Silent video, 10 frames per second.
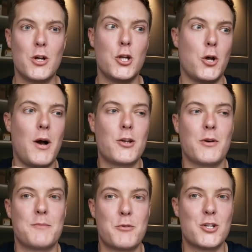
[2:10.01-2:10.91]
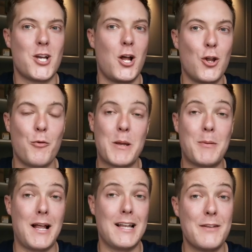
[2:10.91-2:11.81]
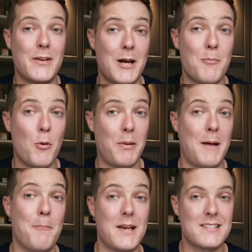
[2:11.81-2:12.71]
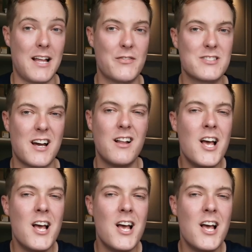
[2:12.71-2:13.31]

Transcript: you know, I do appreciate a lot of people are living a more plant-based lifestyle,